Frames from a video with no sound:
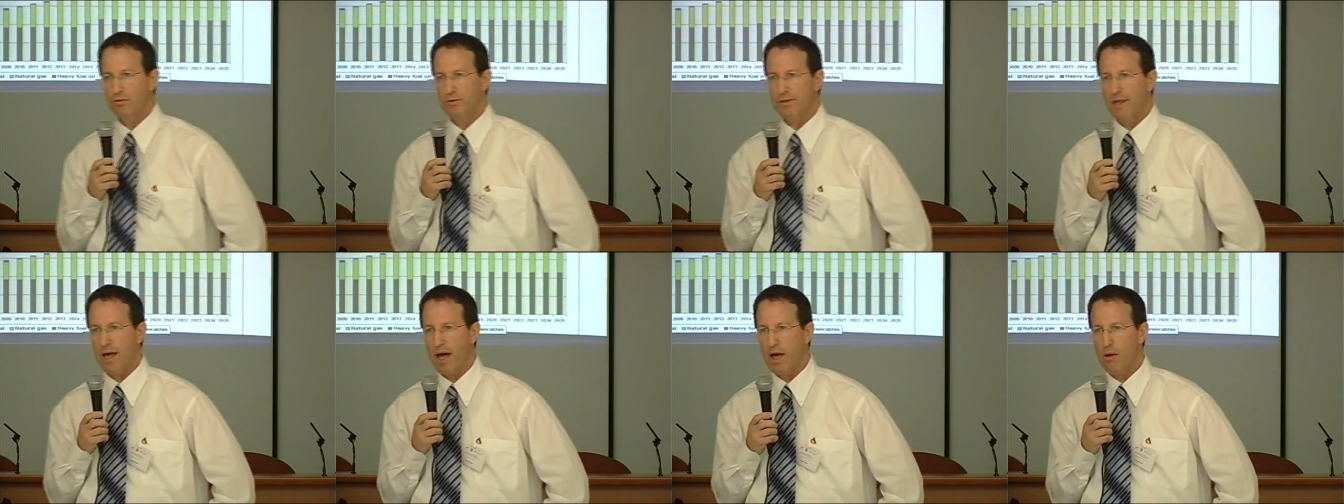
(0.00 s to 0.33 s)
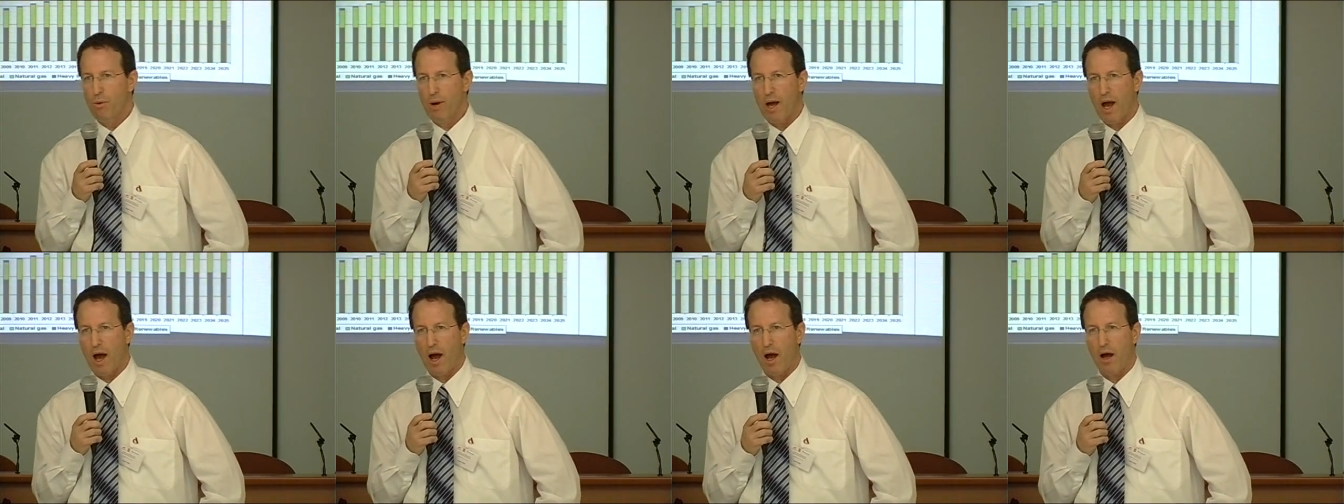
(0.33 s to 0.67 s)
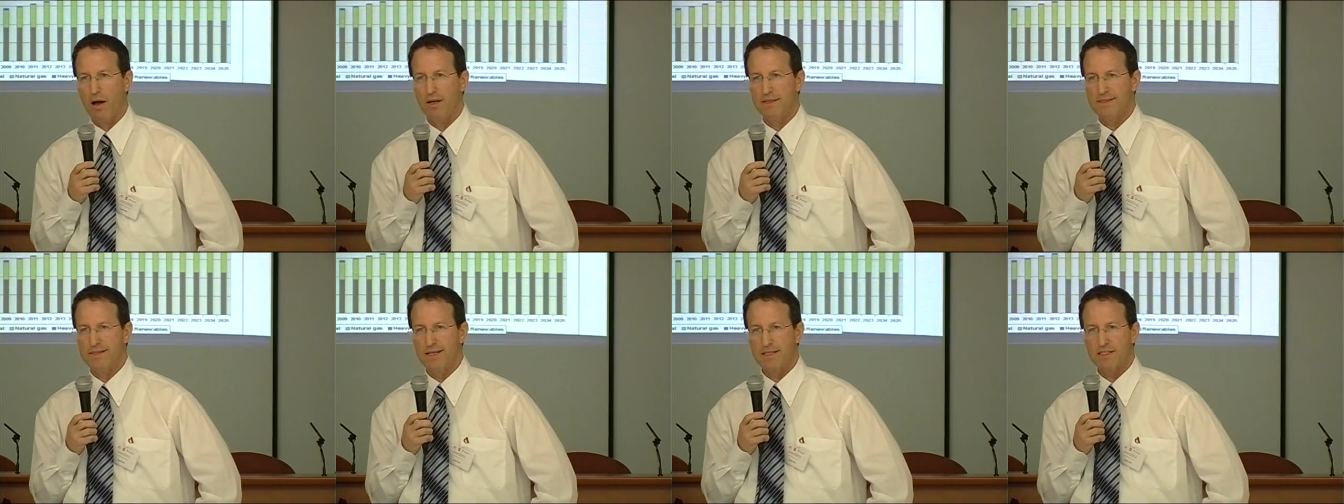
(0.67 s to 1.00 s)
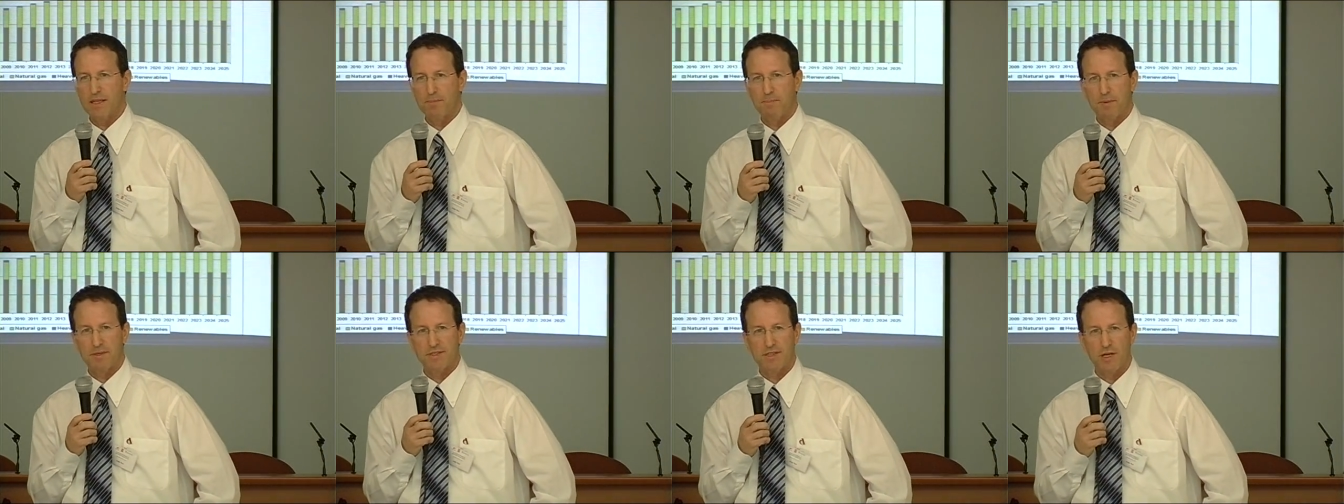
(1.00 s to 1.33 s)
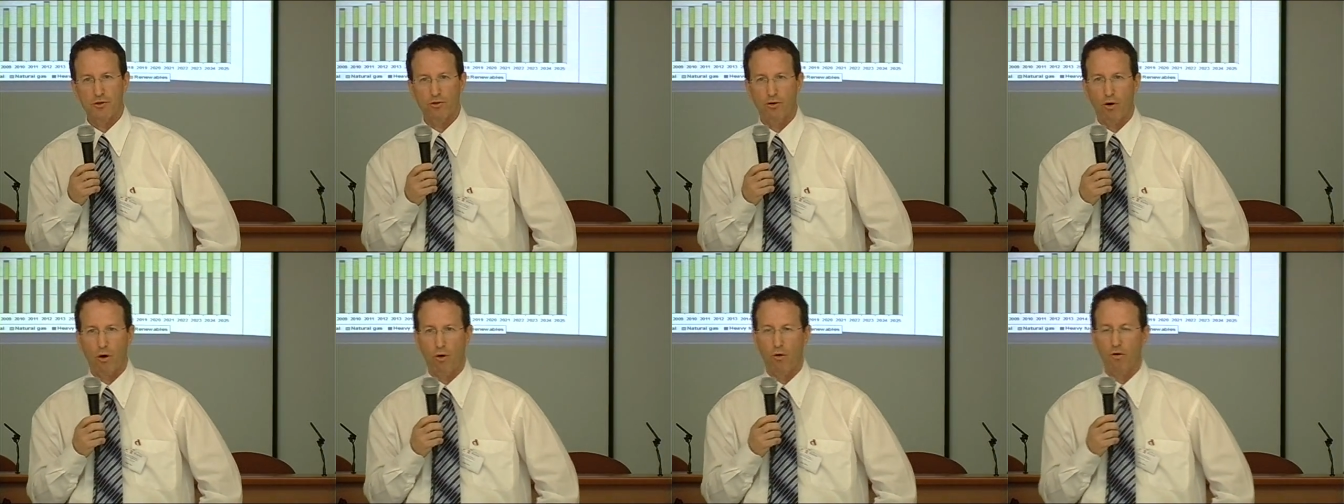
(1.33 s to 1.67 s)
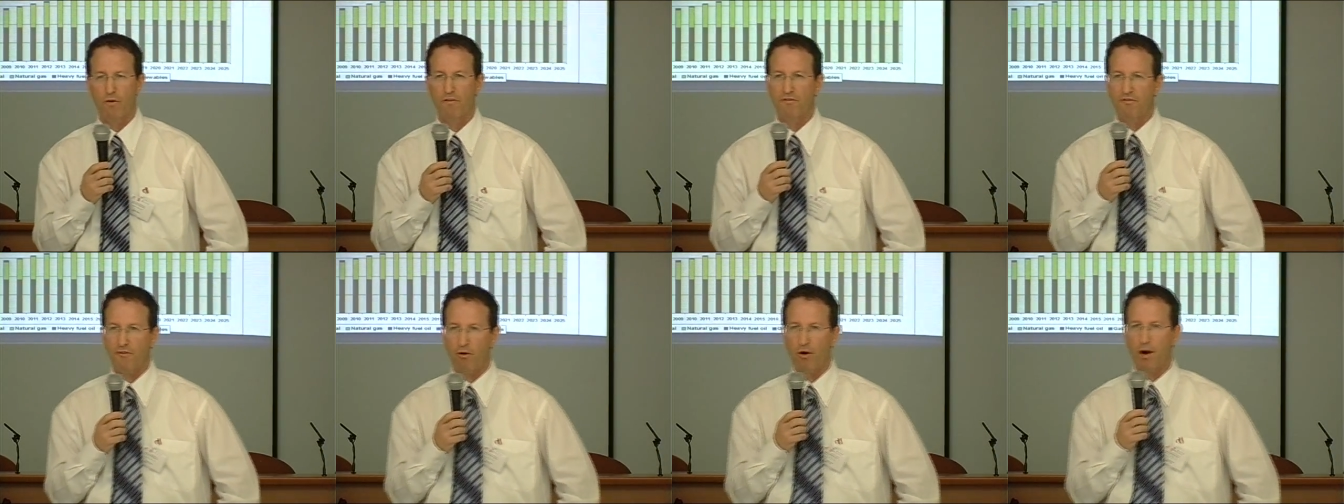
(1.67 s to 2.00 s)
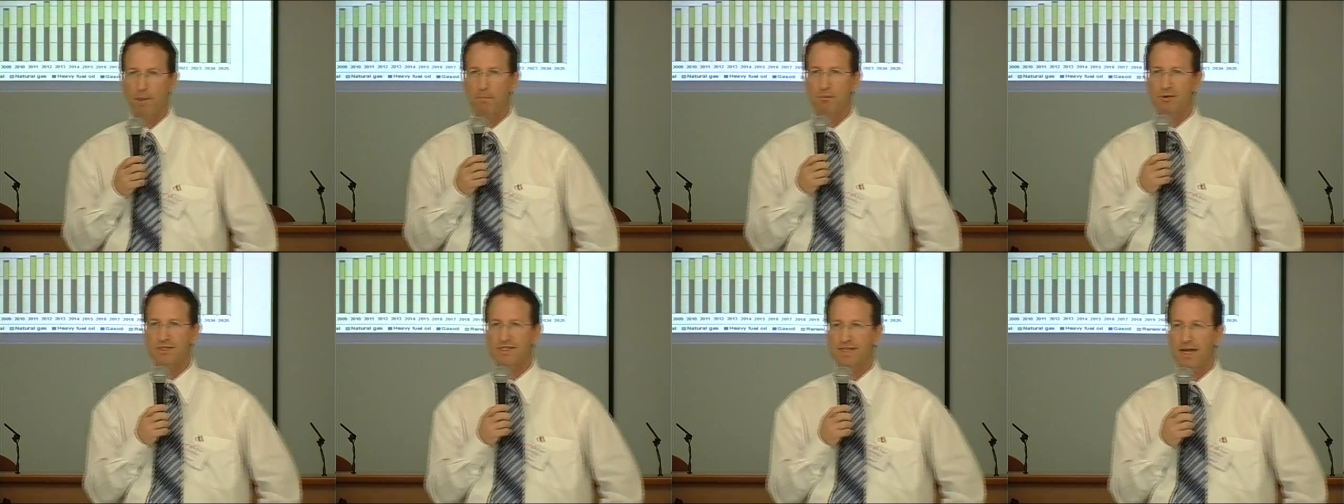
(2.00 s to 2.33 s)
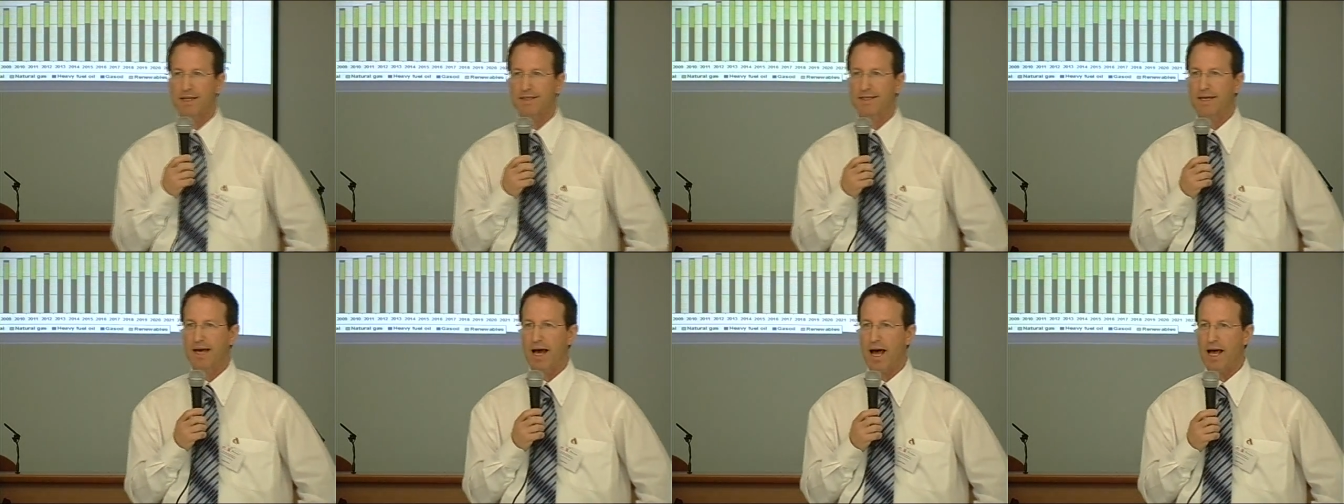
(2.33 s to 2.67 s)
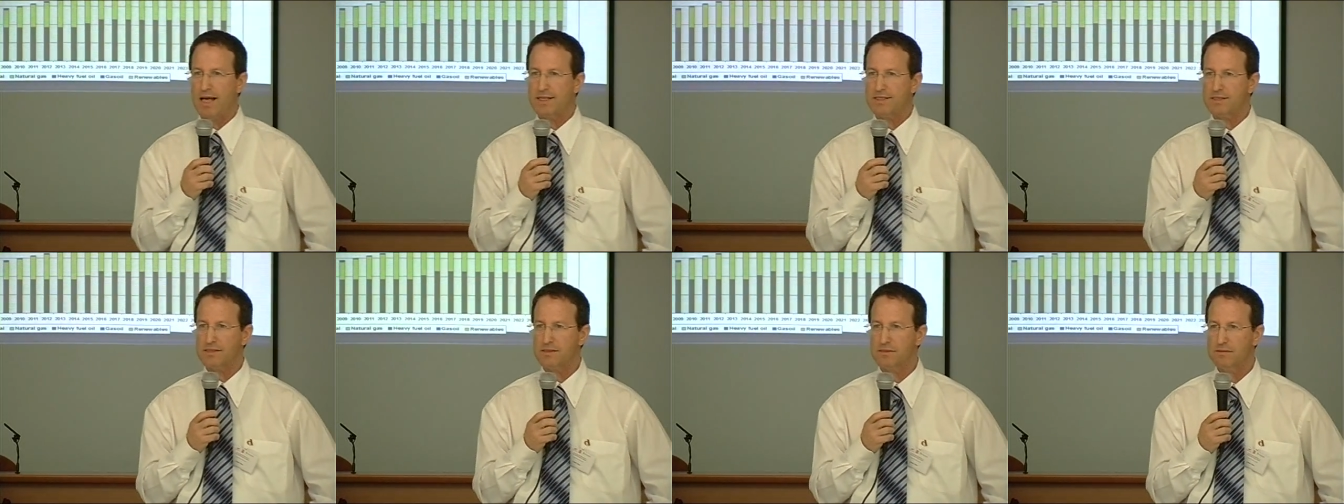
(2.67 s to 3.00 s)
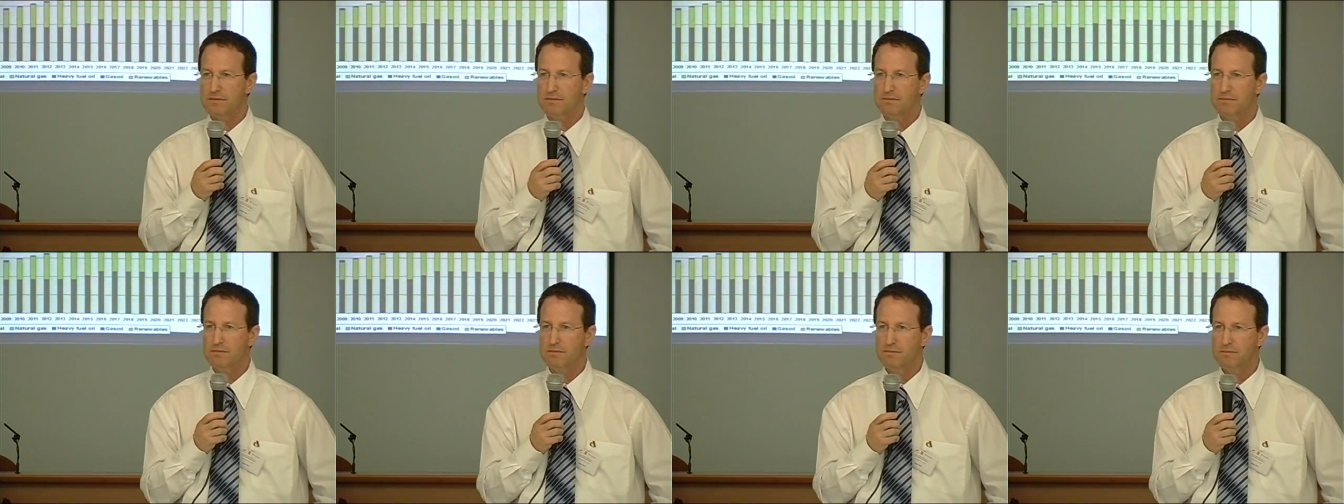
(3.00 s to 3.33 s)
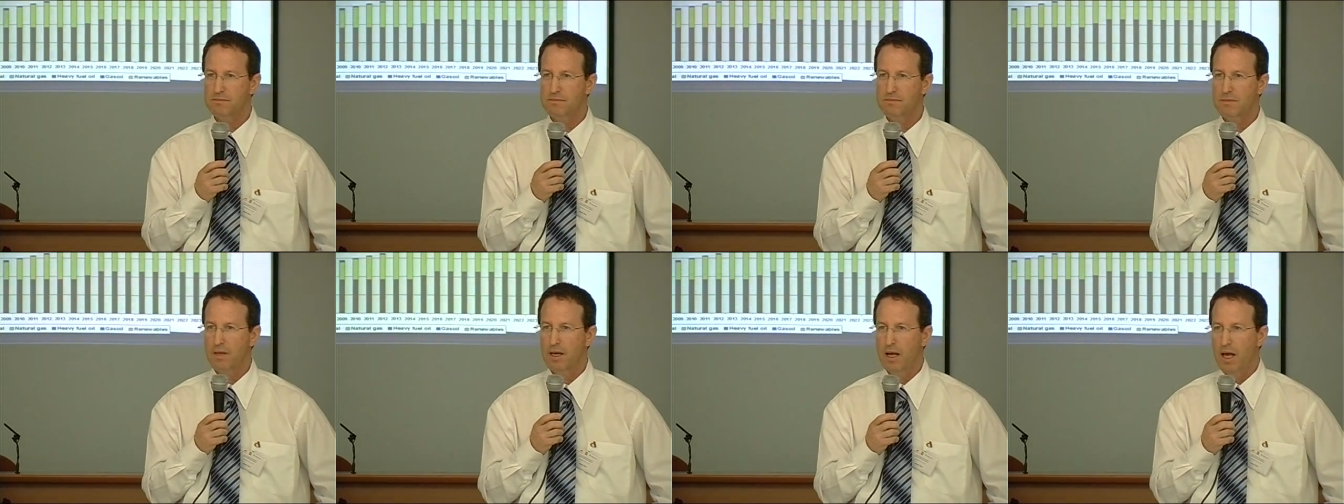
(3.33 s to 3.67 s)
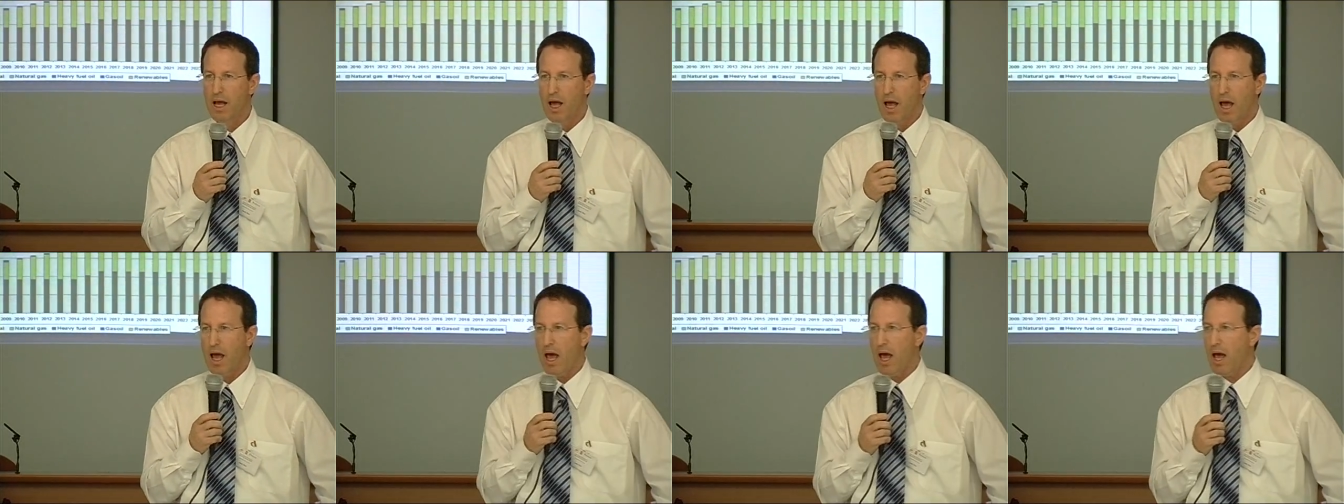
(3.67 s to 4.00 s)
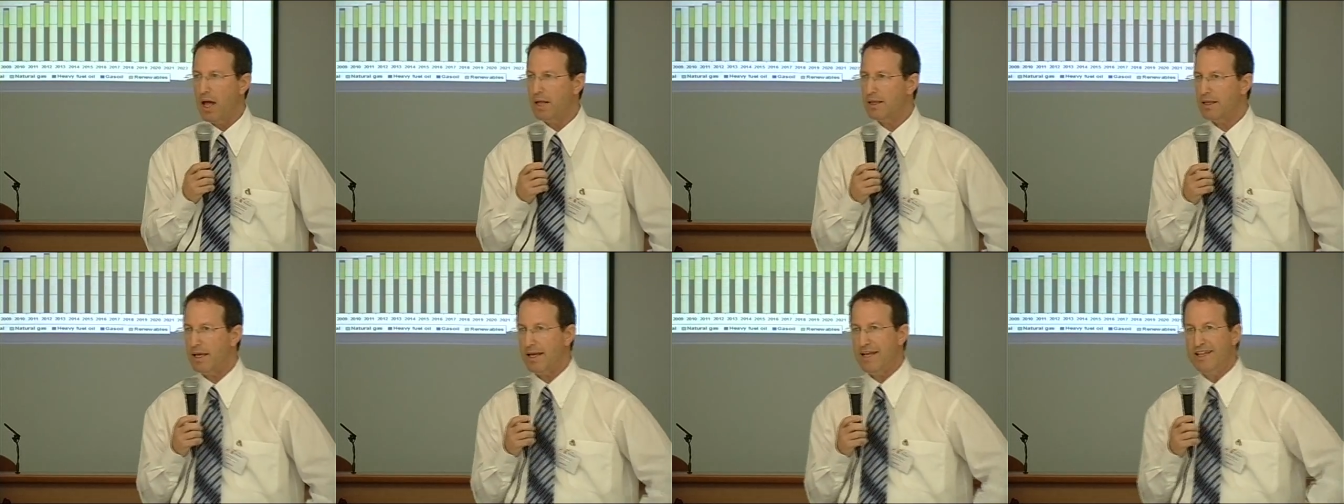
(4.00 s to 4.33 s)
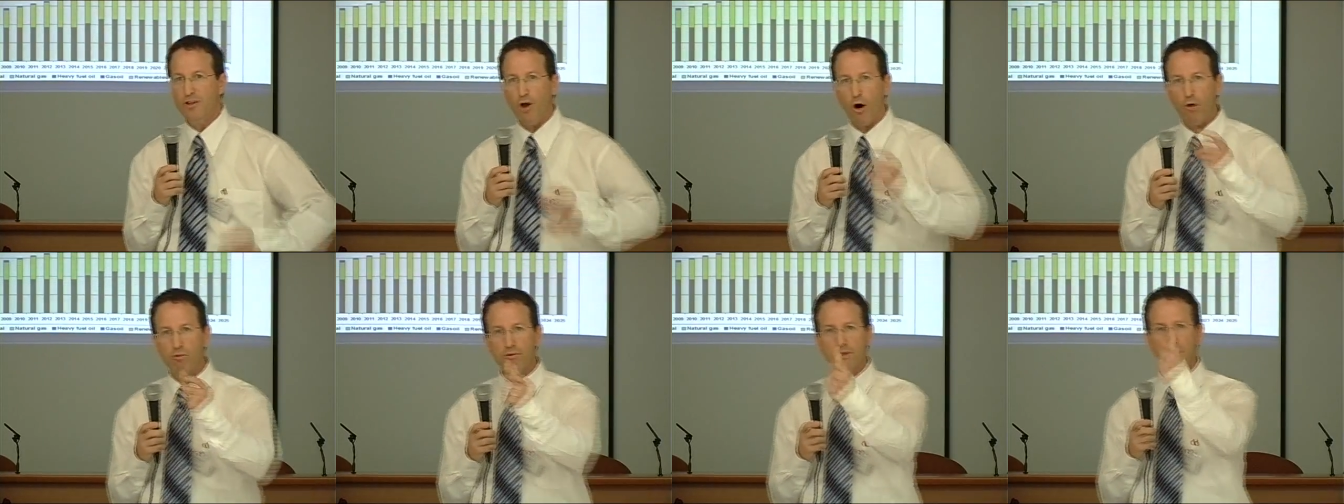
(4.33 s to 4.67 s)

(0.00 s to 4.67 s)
Today we are 60% coal, 40% gas. And in